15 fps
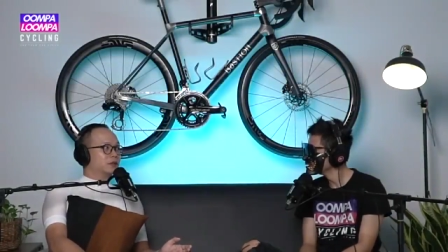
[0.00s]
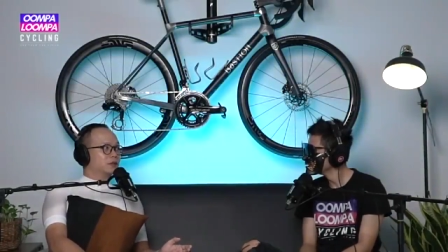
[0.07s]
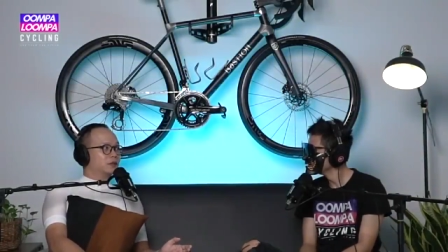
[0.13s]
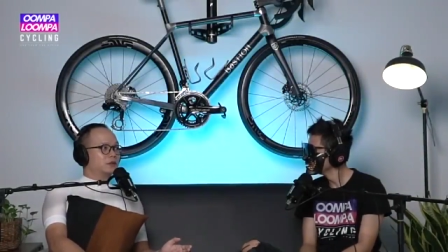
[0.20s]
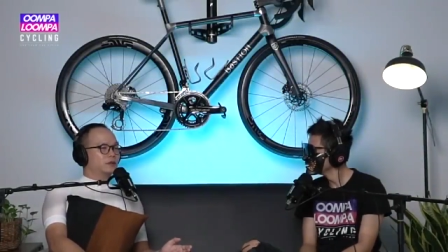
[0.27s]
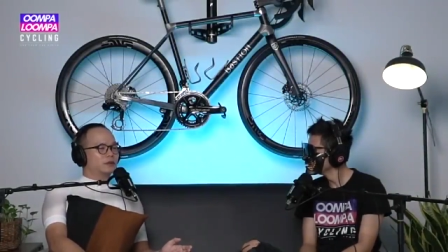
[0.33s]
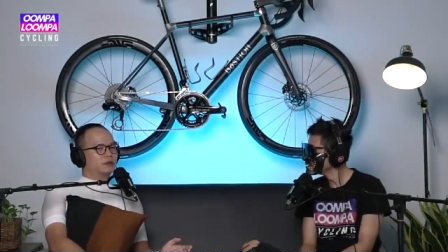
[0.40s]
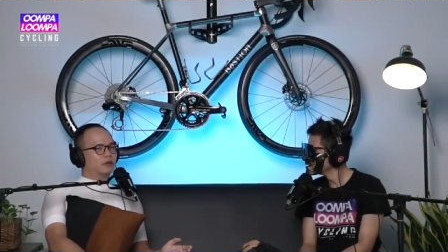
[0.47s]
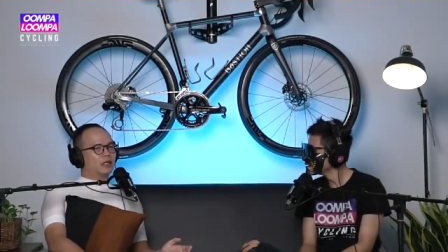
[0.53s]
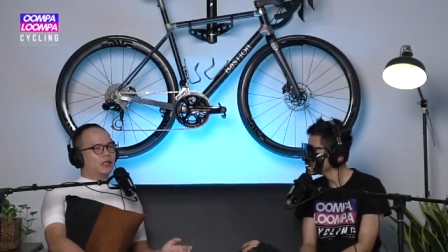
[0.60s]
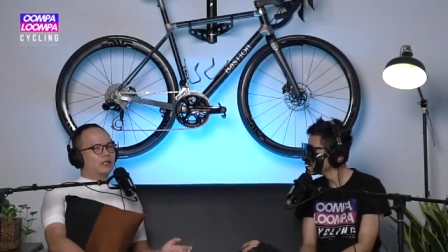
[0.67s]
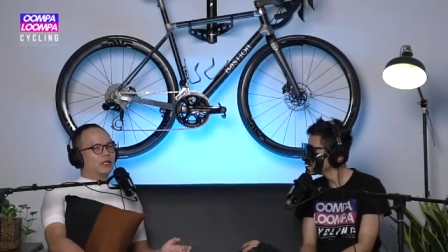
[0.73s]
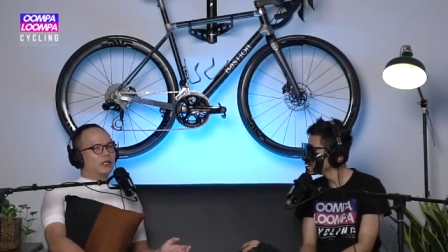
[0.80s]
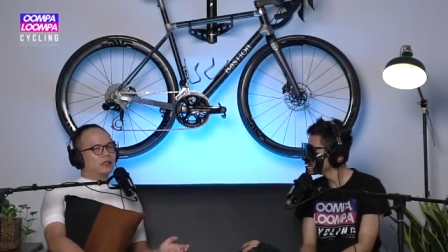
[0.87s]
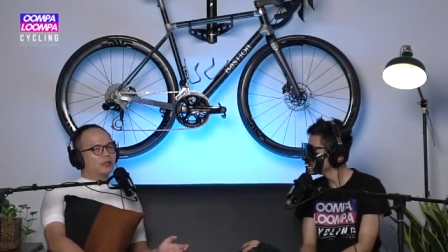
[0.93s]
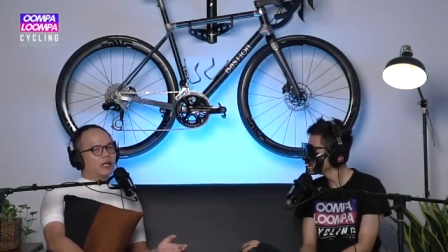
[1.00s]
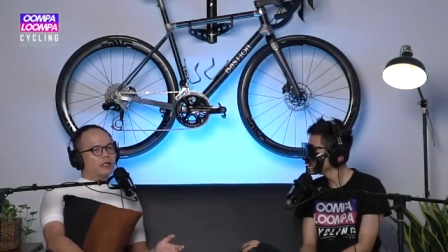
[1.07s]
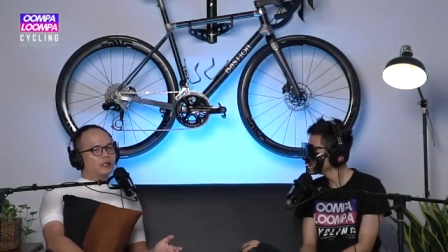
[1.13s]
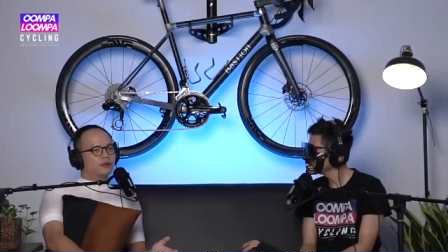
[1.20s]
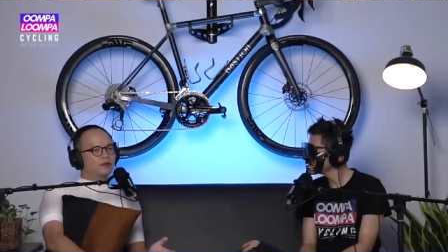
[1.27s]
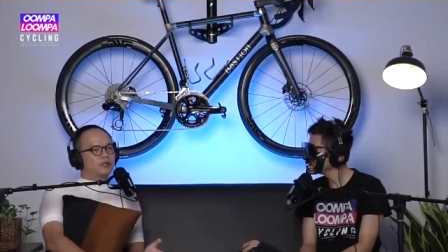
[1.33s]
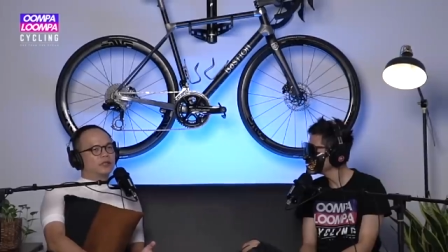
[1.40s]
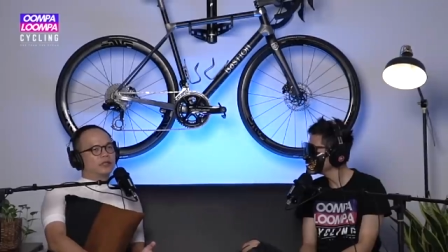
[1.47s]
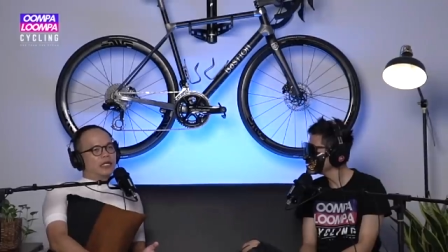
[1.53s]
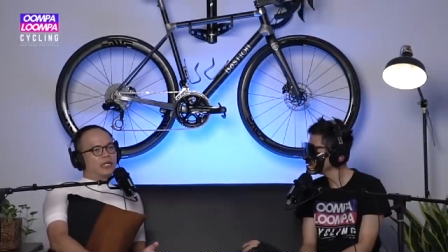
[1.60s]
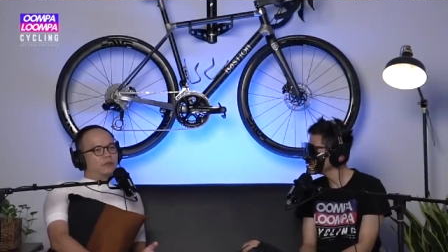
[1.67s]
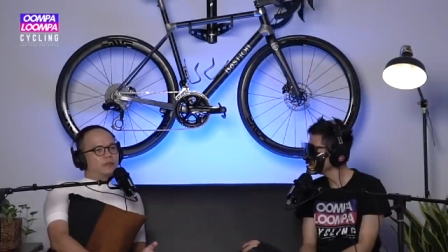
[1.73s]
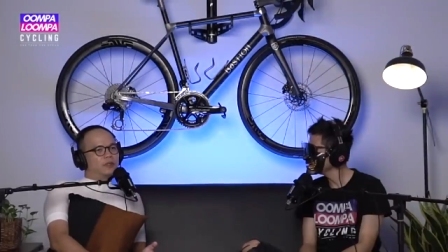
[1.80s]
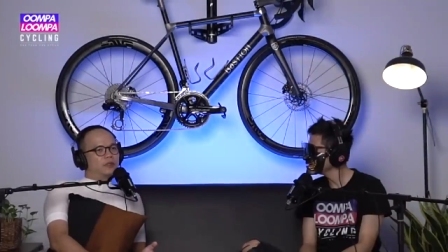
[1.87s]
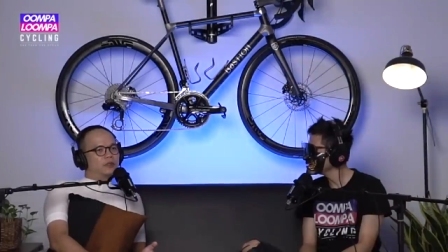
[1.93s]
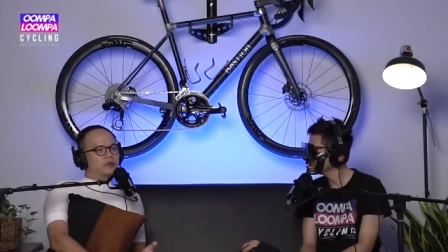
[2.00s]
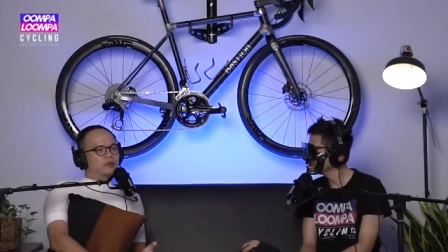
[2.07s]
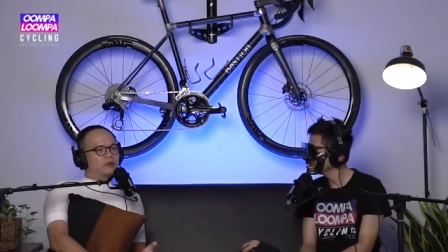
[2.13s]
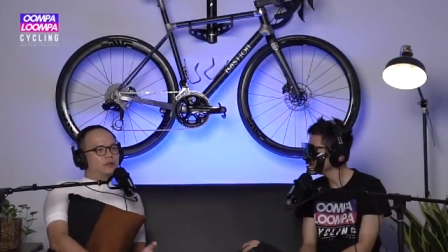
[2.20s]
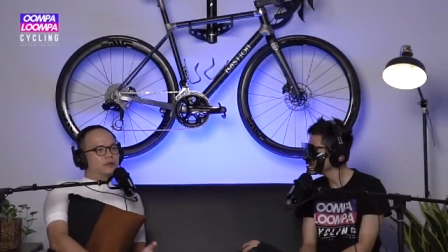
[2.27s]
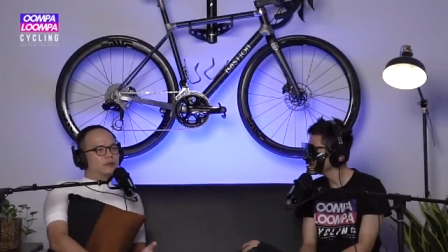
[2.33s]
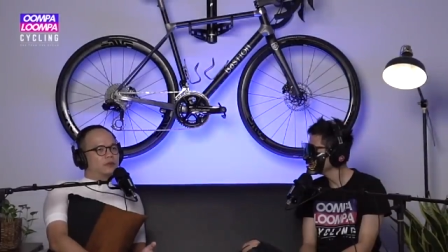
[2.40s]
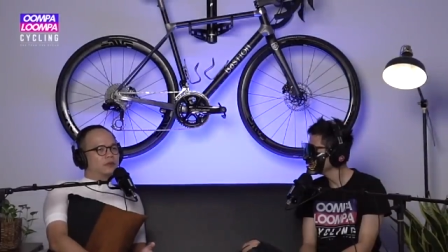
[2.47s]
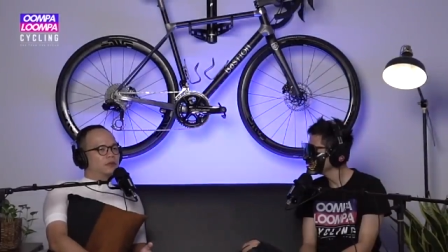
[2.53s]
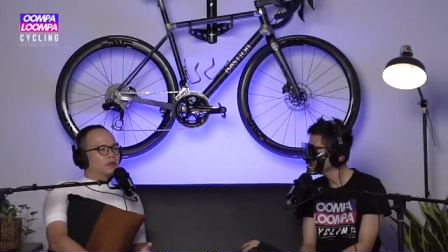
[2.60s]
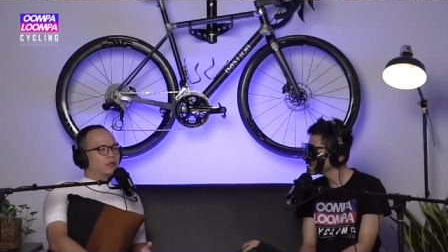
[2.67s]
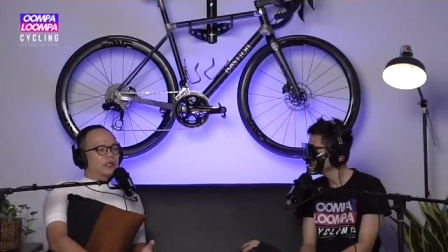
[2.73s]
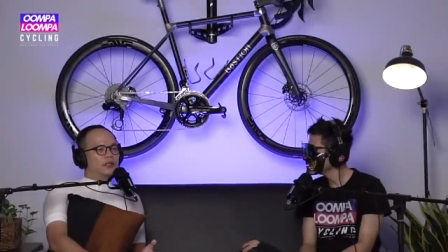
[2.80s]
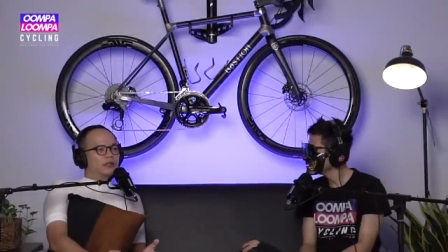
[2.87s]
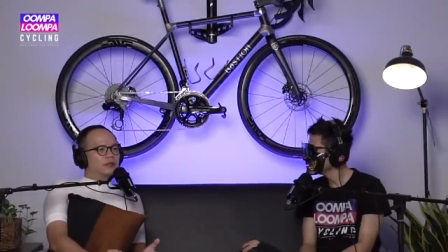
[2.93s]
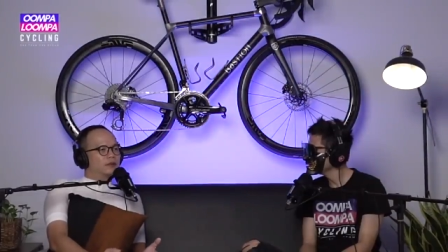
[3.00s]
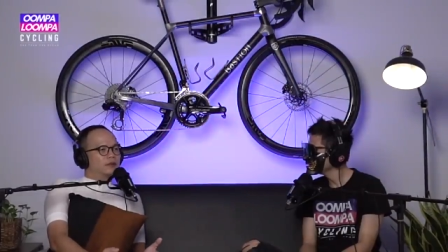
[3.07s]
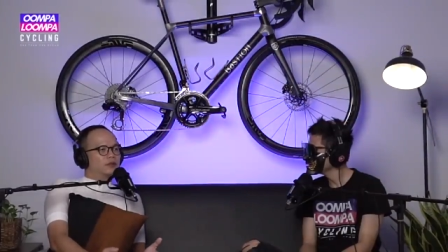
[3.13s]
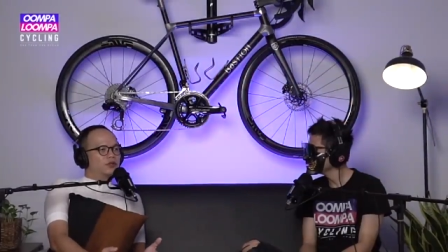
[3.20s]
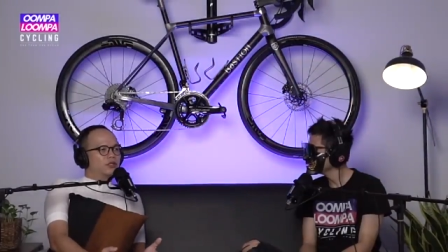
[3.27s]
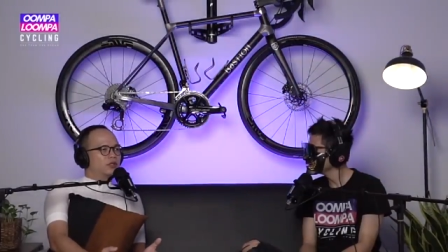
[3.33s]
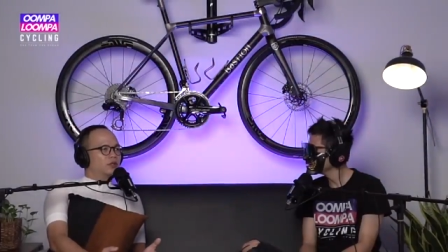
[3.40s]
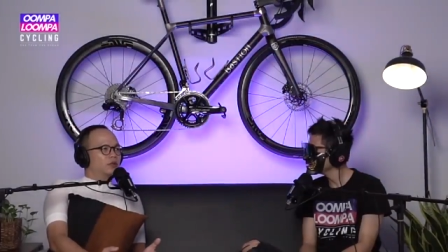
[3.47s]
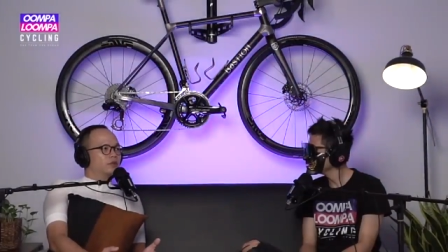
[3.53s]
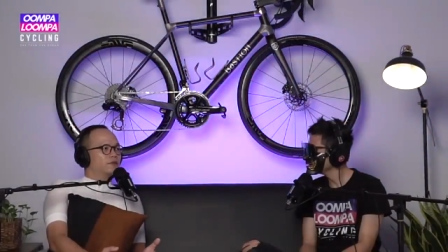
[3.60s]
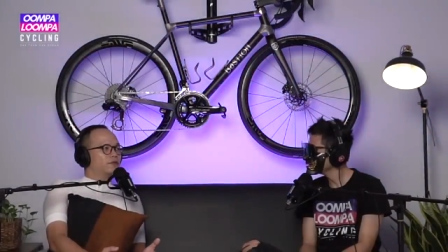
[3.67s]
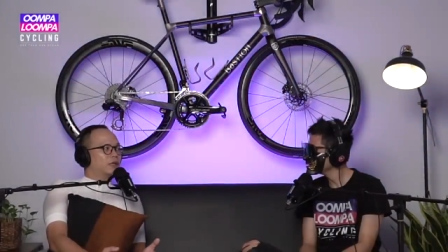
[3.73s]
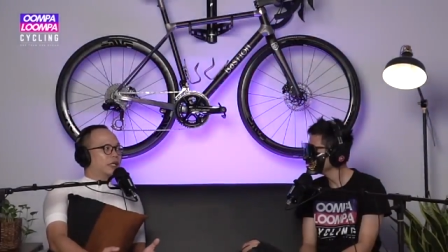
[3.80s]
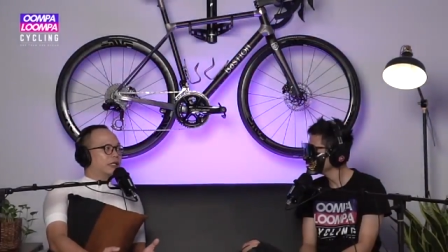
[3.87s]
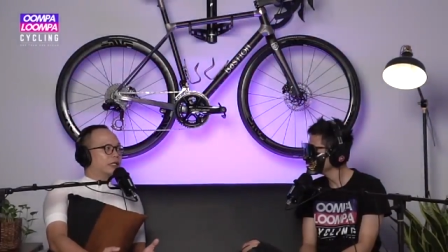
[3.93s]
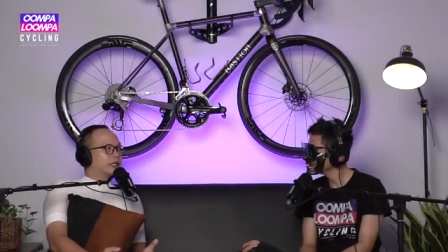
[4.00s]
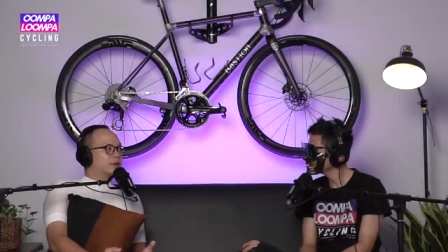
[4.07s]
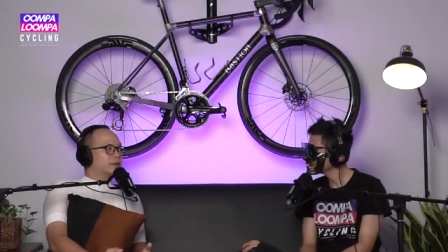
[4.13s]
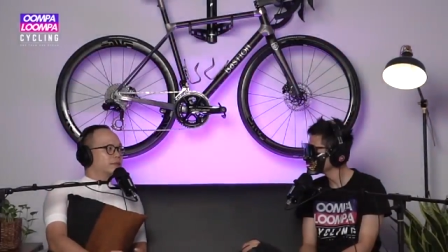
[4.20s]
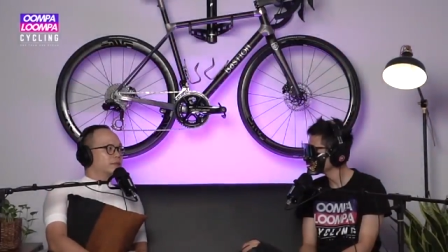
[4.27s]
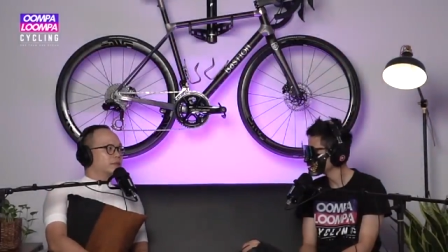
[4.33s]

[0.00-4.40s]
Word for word: You know, at, at the end of the game is it's just your own fun.